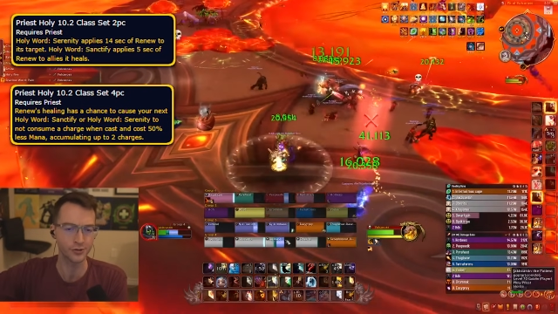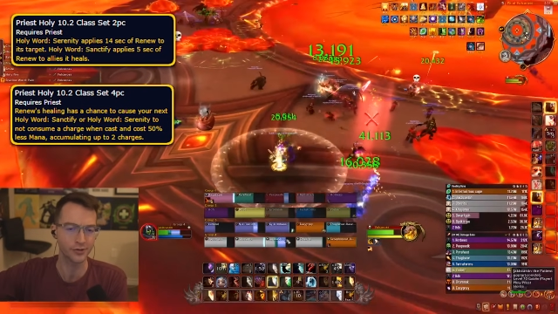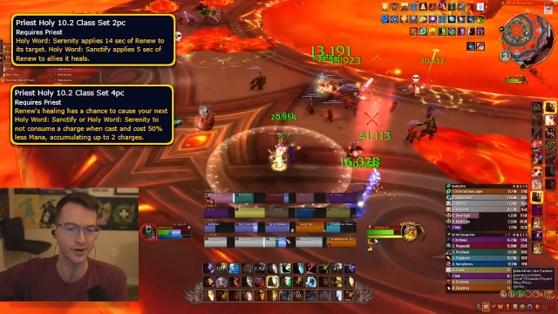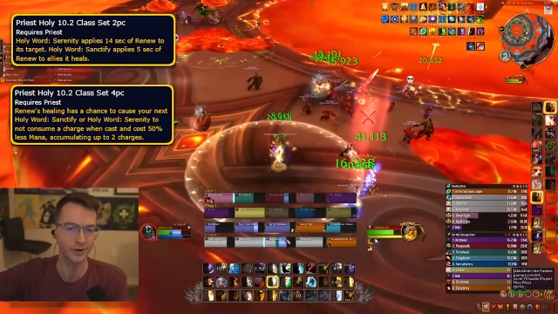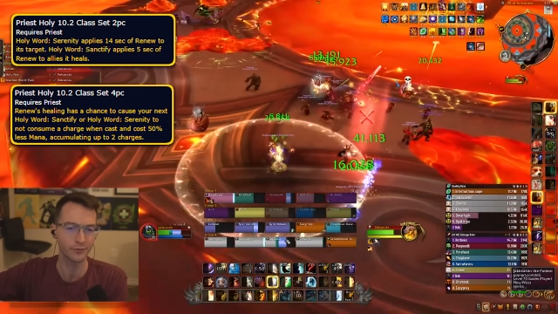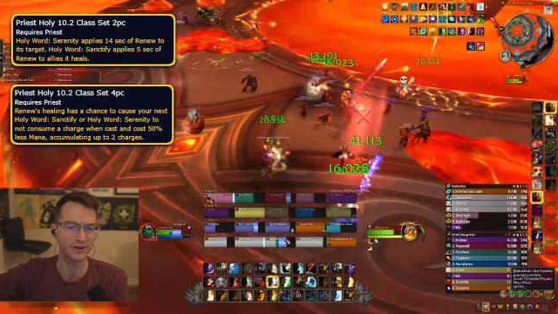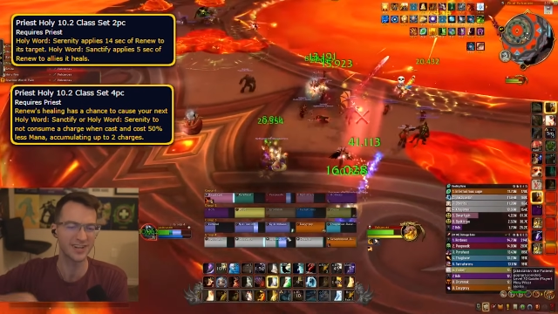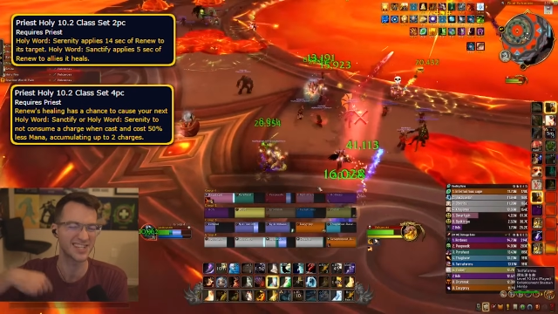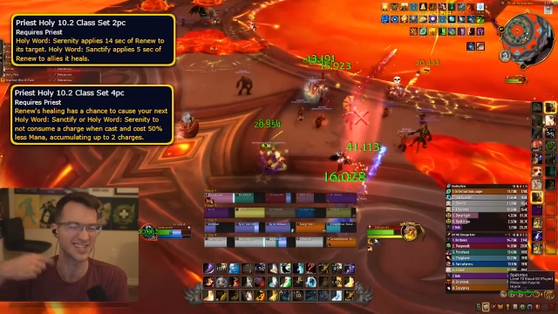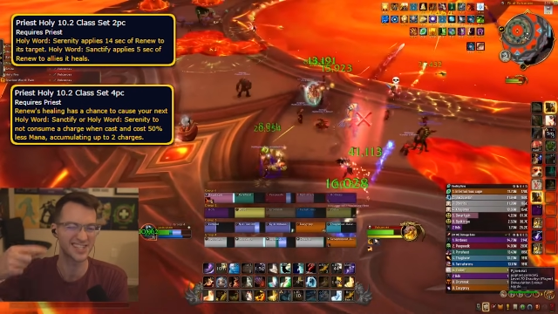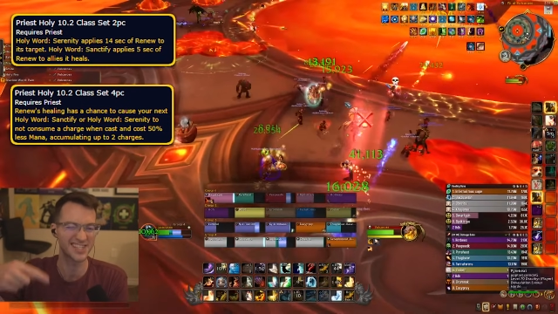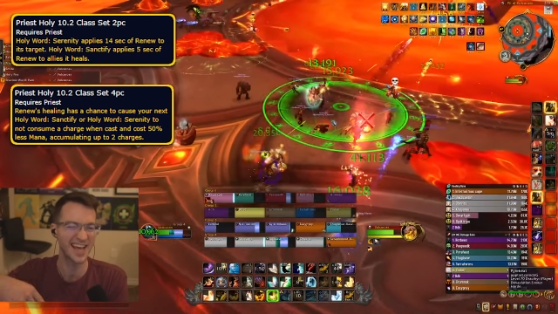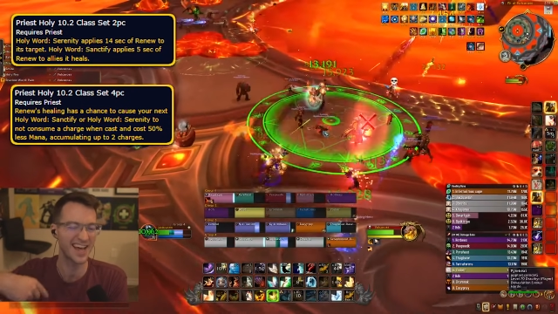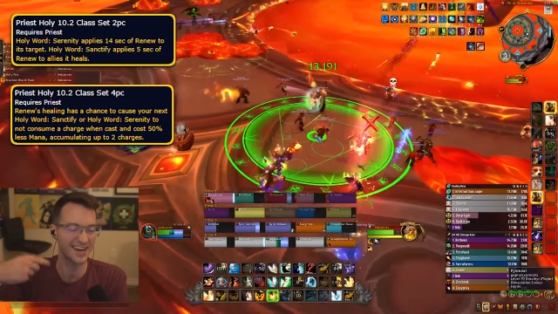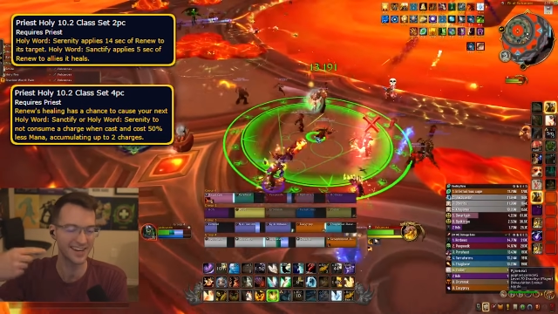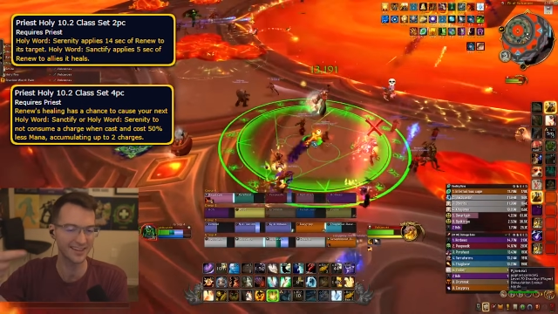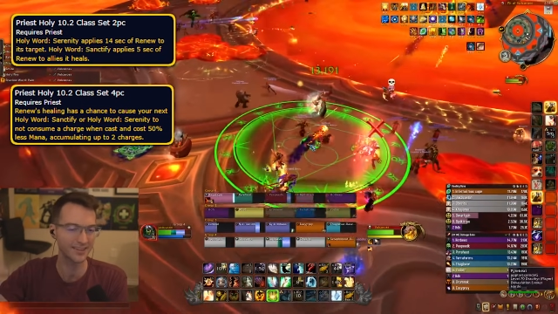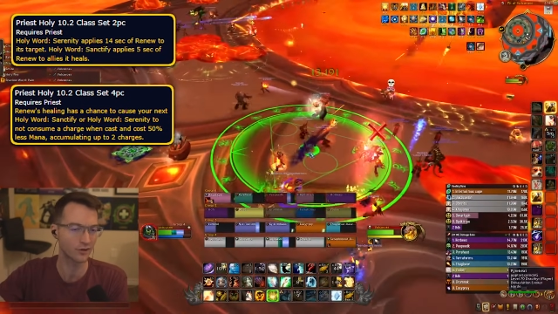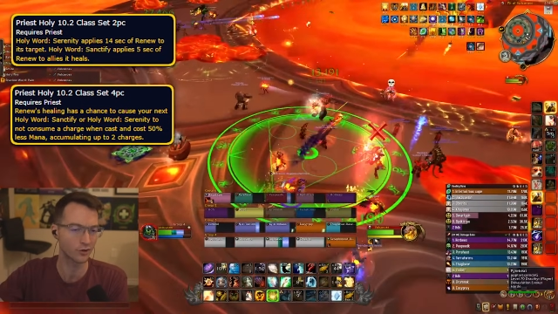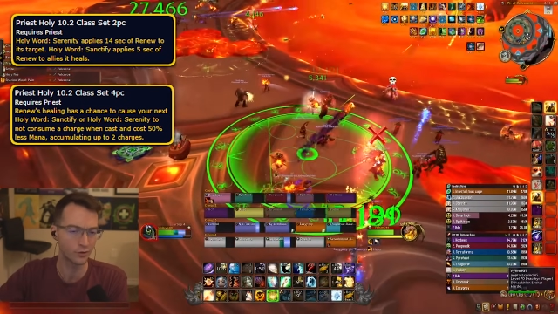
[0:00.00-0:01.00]
they're not
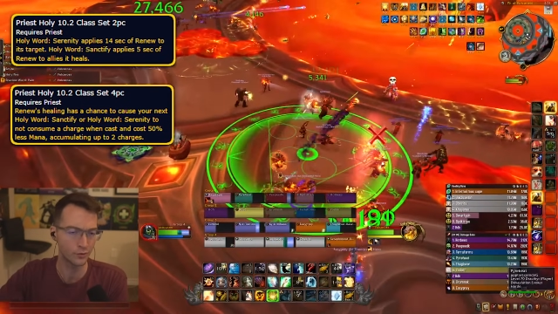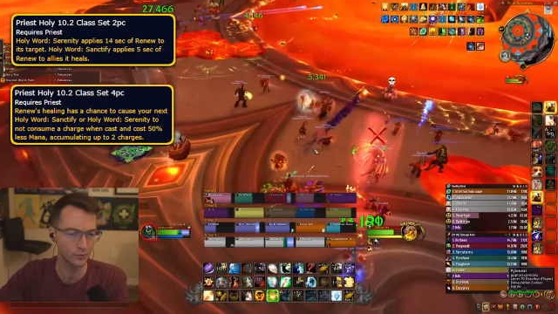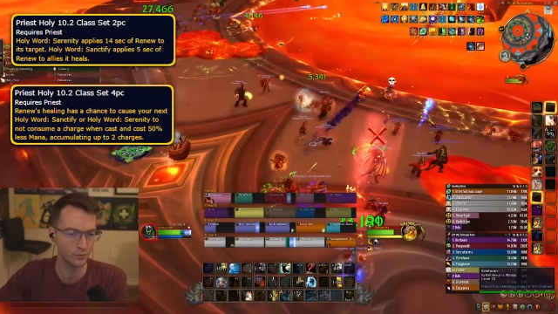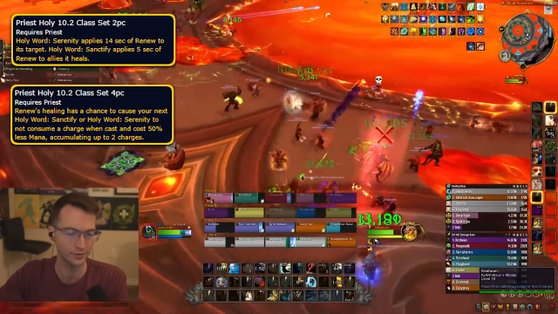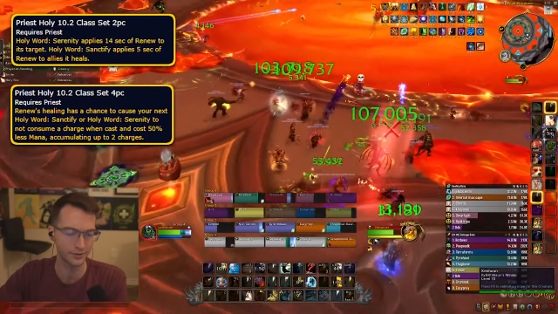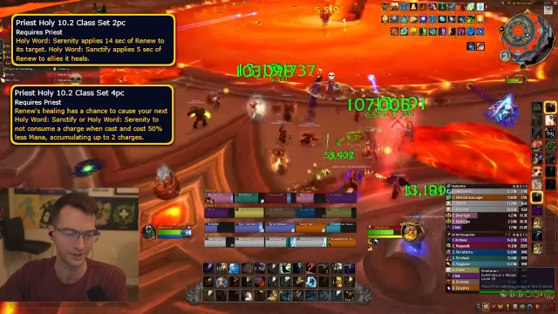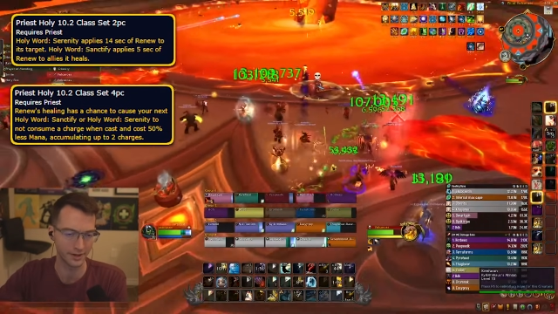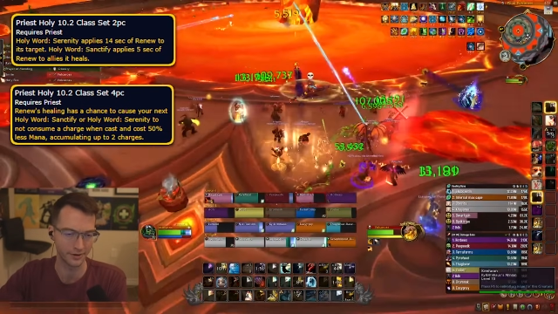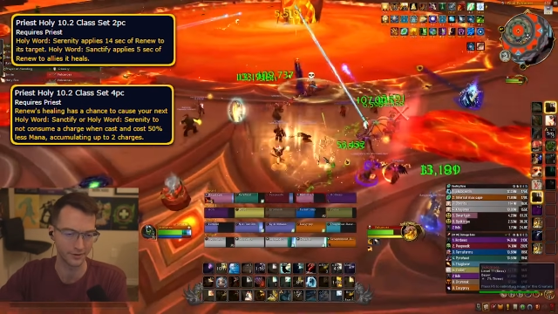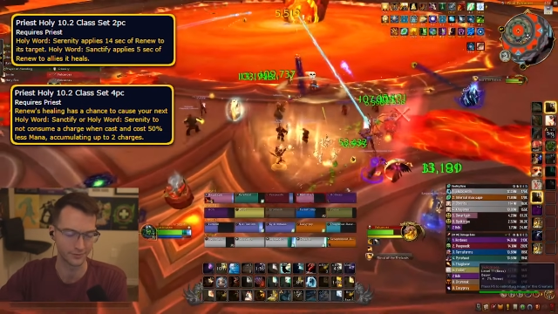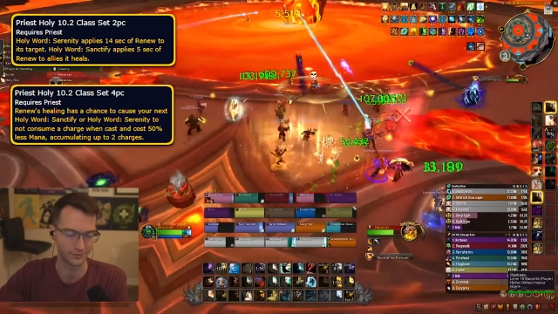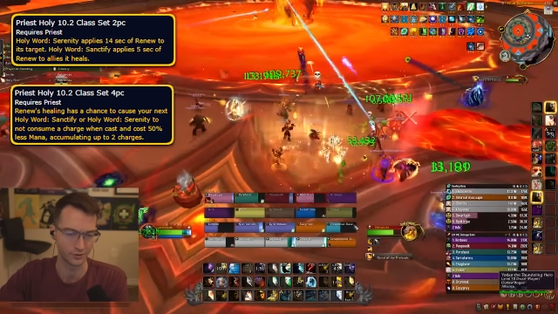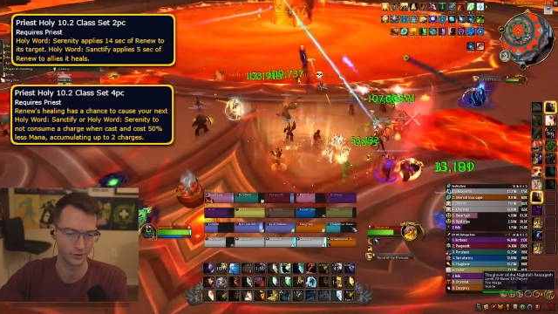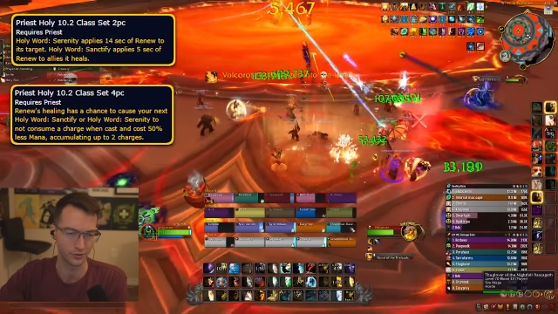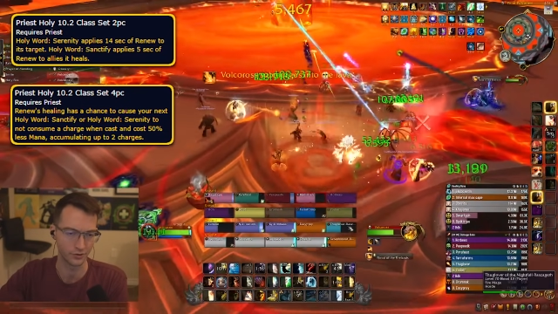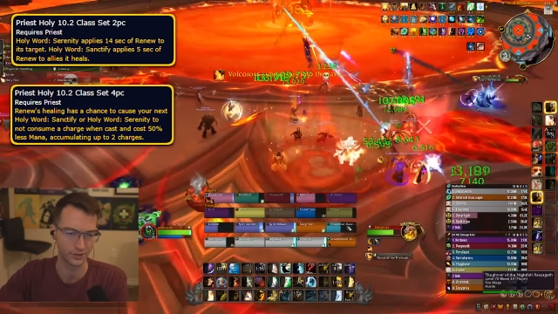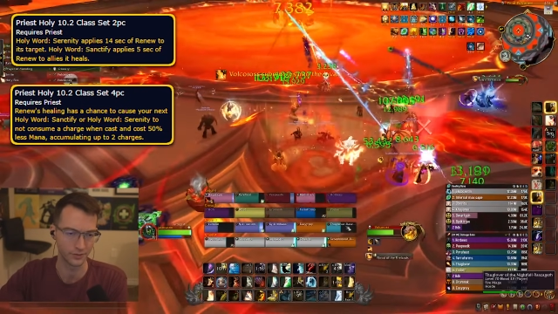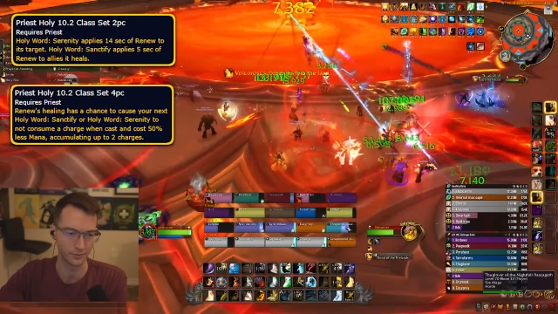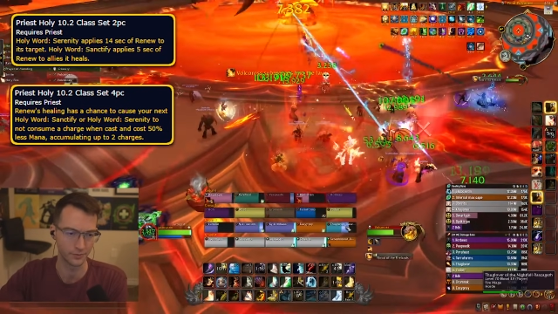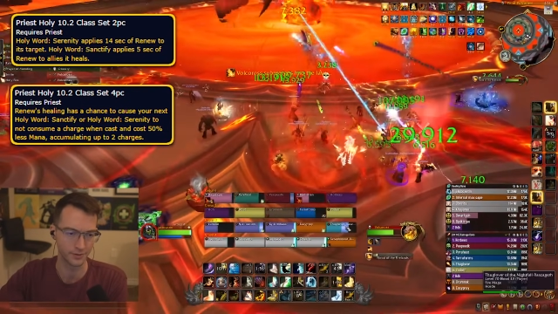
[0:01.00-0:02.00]
resetting the cooldown of your
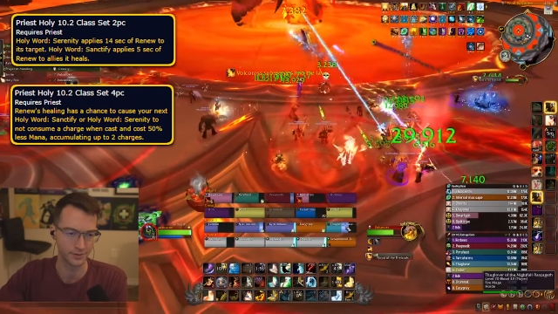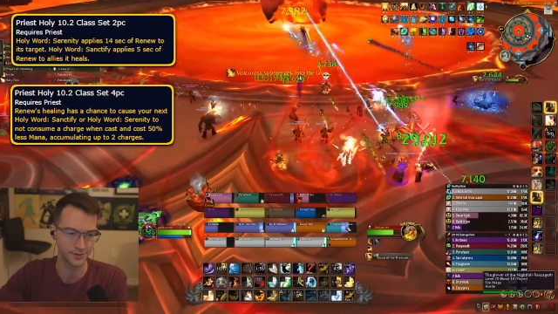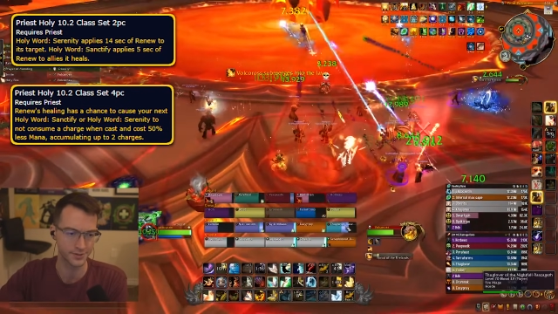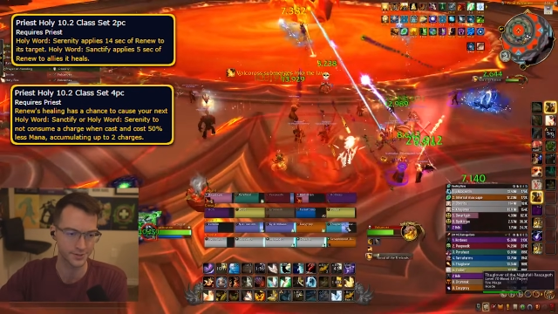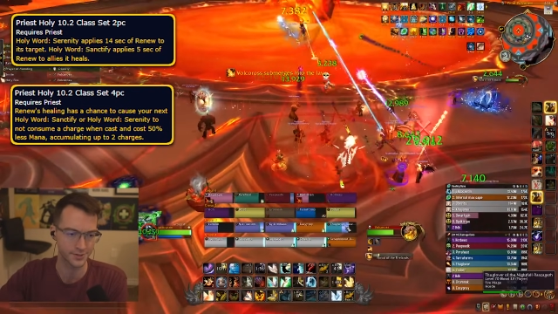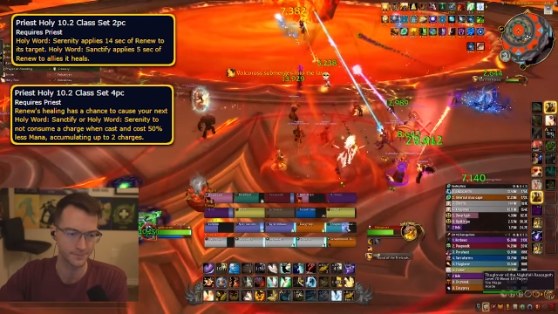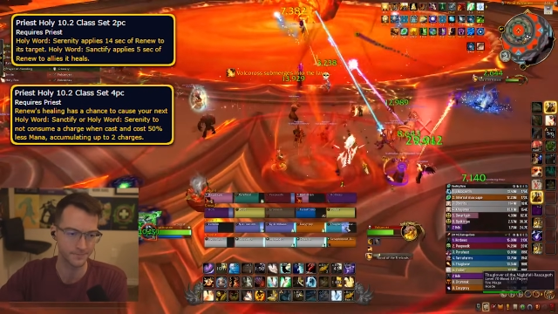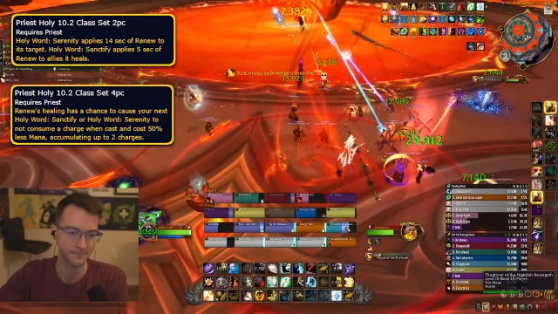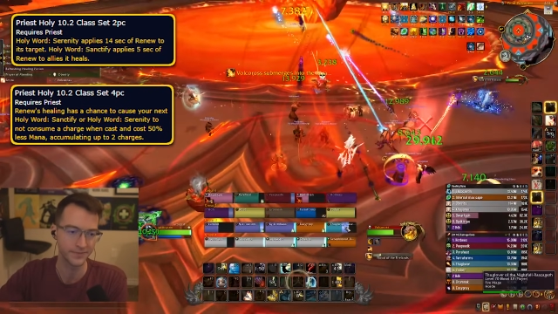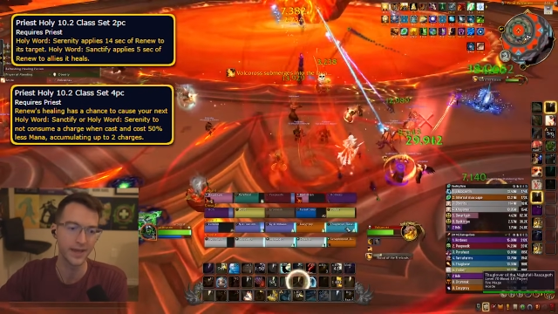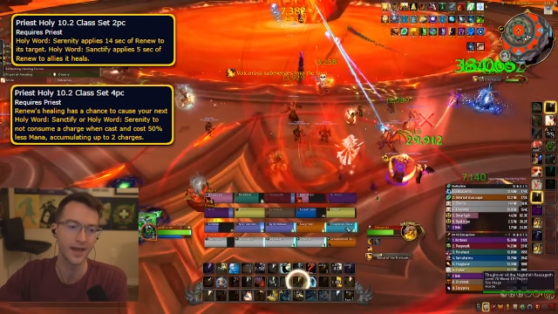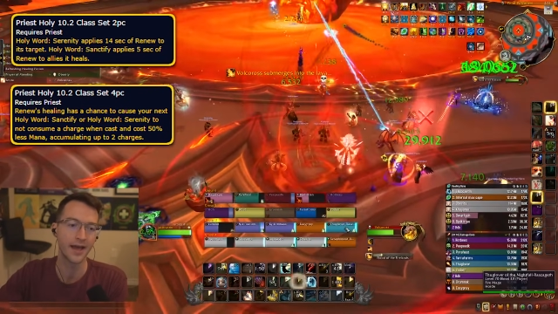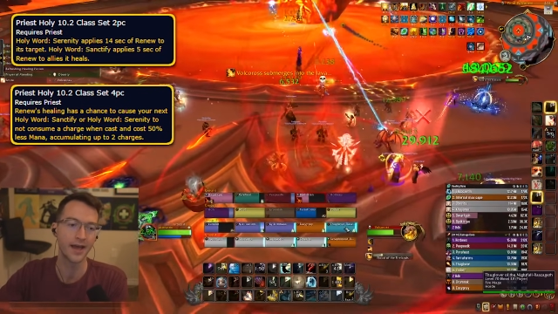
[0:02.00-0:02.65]
holy words,